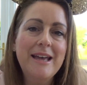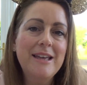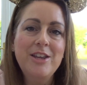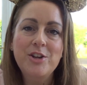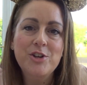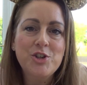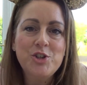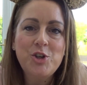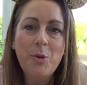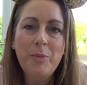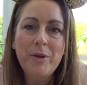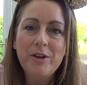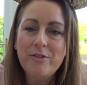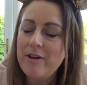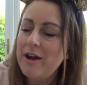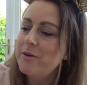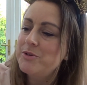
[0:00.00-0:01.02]
you know, shopping
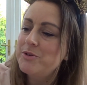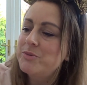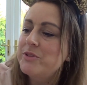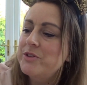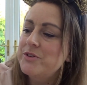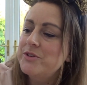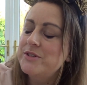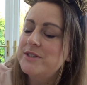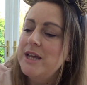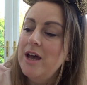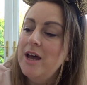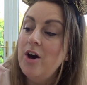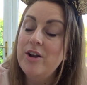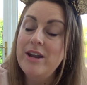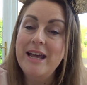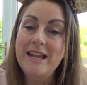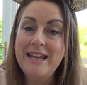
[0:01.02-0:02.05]
around with us
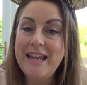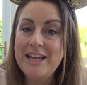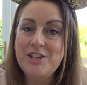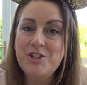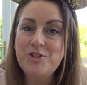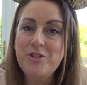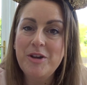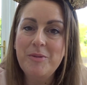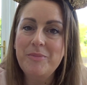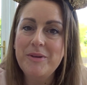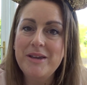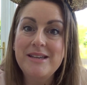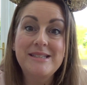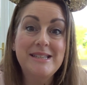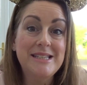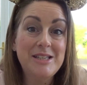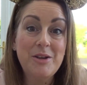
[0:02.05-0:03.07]
on our next trip,
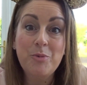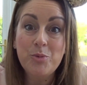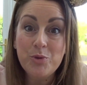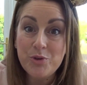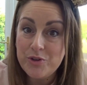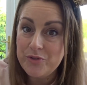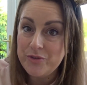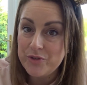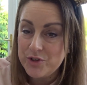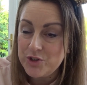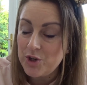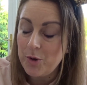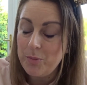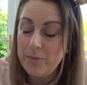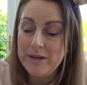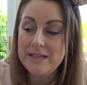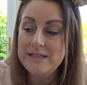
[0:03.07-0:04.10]
because it's a wonderful
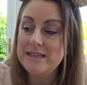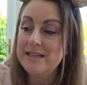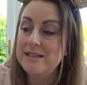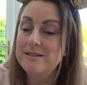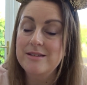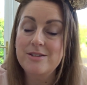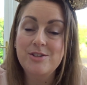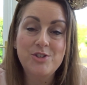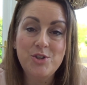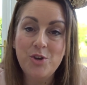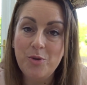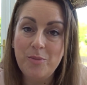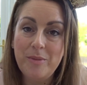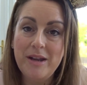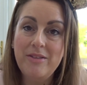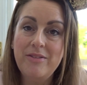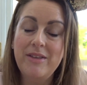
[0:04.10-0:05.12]
shop and it sells so
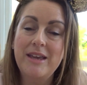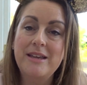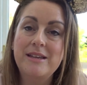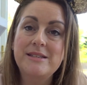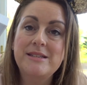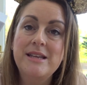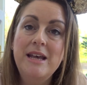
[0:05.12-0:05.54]
many things.